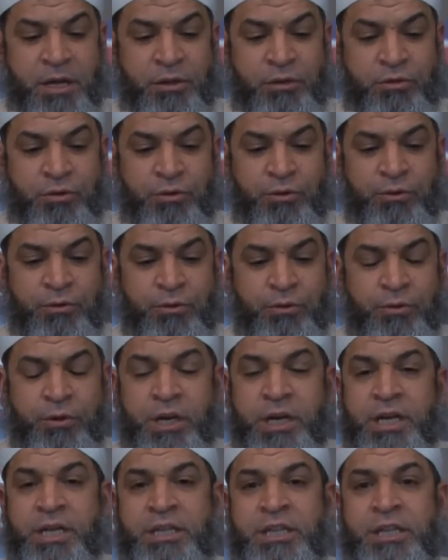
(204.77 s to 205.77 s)

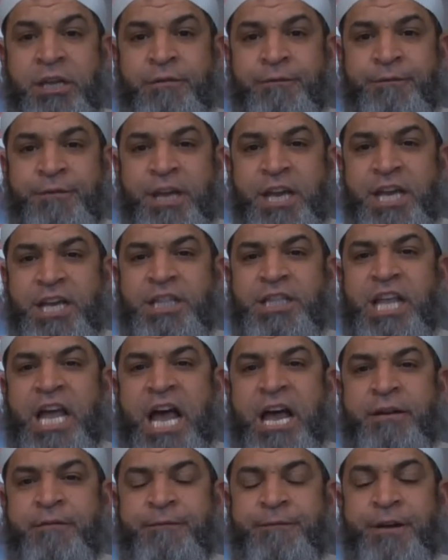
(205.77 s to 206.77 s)
to defeat
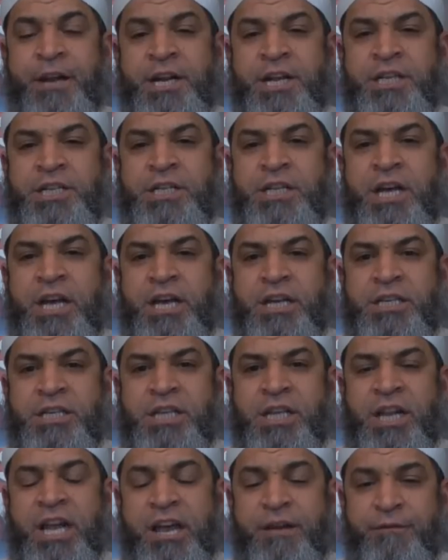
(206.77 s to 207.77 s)
and finish
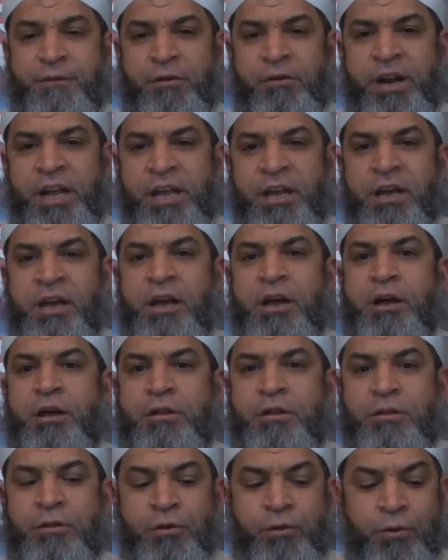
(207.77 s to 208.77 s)
slavery
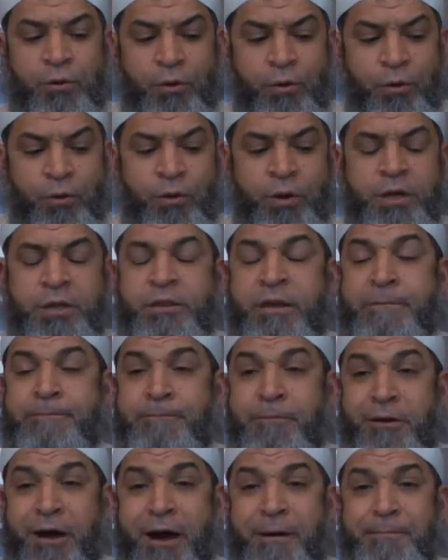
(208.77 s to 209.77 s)
through the
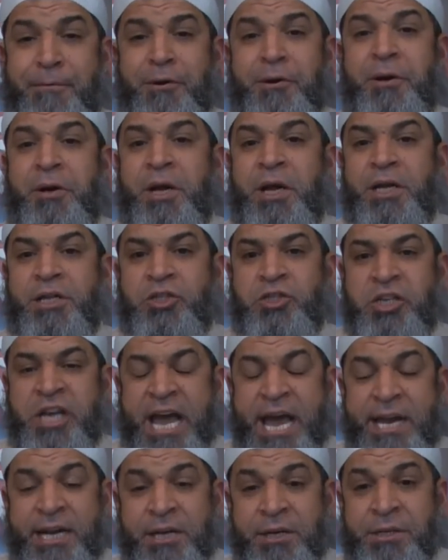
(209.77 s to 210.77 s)
proper
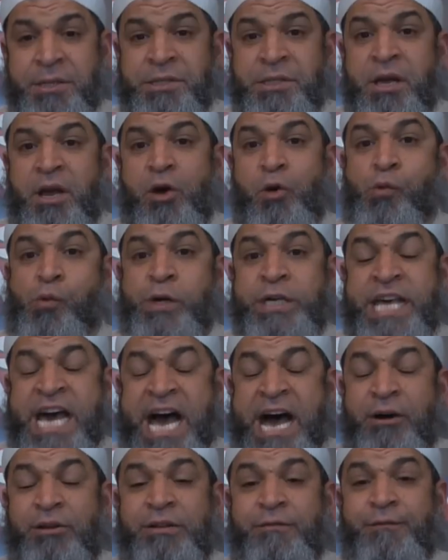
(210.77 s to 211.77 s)
channels
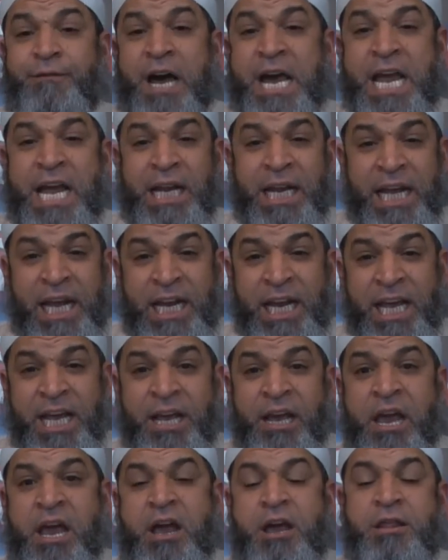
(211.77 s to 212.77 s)
without
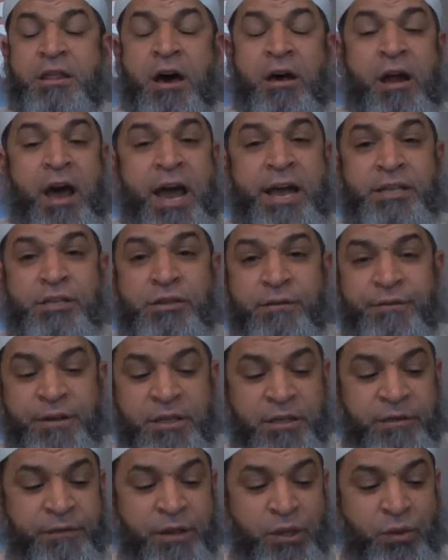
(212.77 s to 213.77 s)
violating the rights of
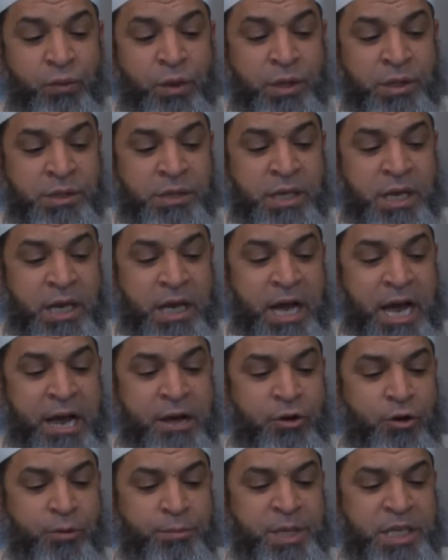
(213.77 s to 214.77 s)
individuals.
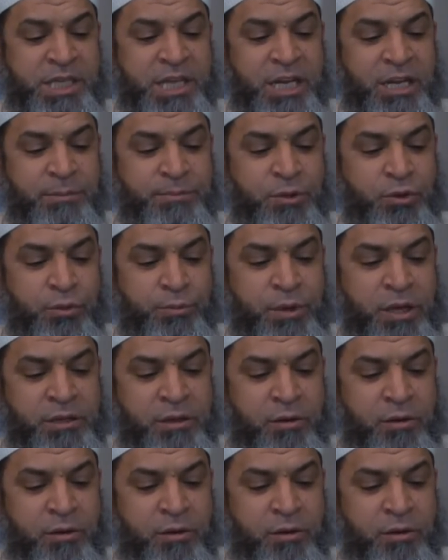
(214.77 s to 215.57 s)
I hope this helps you, Brother